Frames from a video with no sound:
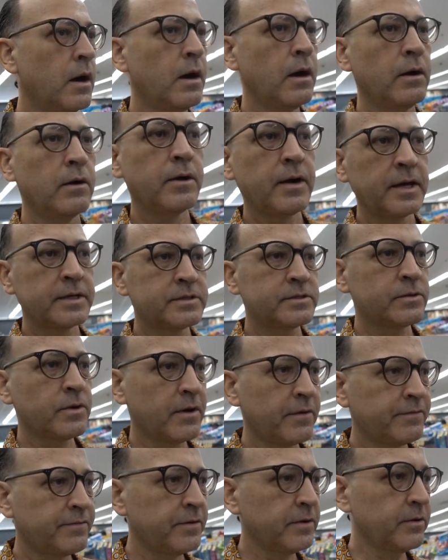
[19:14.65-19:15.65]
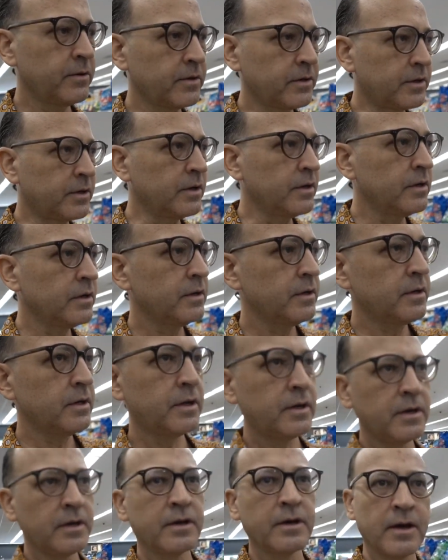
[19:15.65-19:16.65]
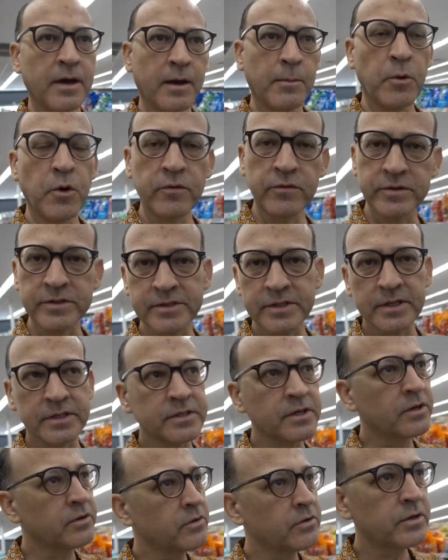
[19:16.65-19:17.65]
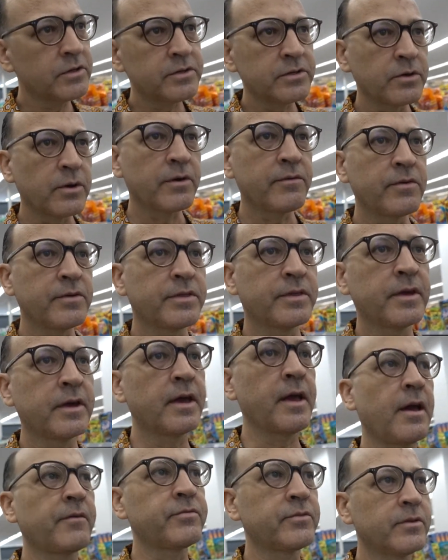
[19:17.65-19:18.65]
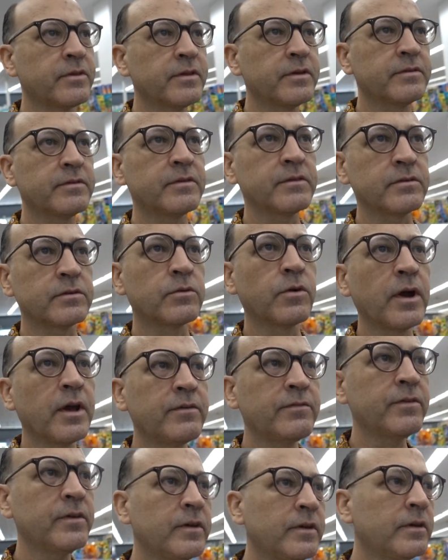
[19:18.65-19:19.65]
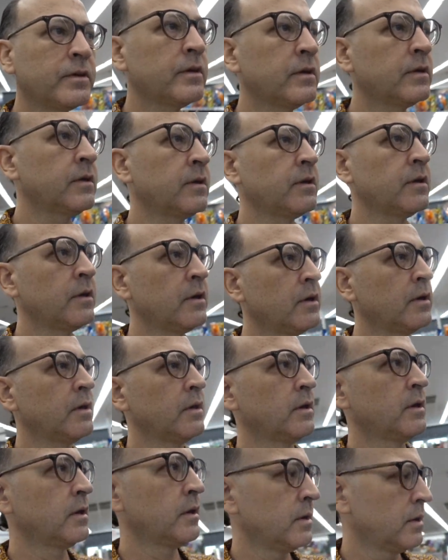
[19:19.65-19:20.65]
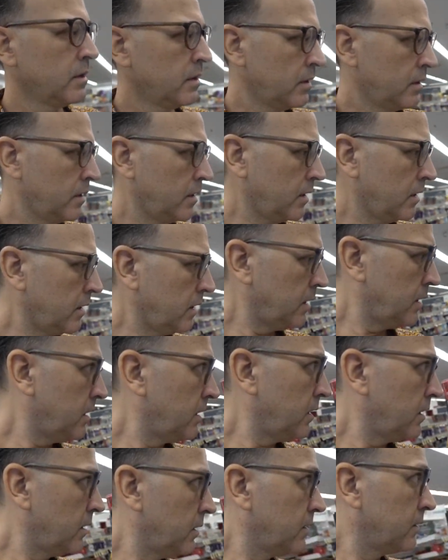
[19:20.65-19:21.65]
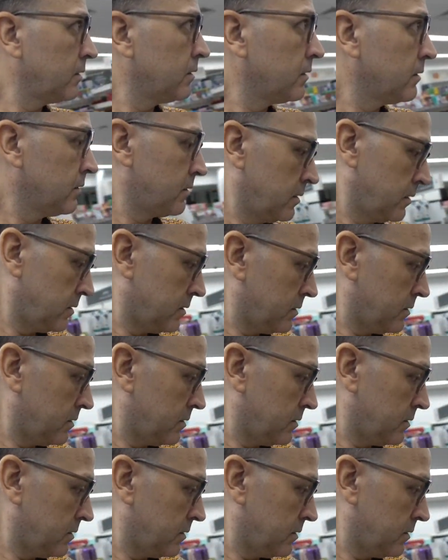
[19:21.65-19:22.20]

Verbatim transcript: All right, so I feel good. I'm over 600, so everything after this is gravy. And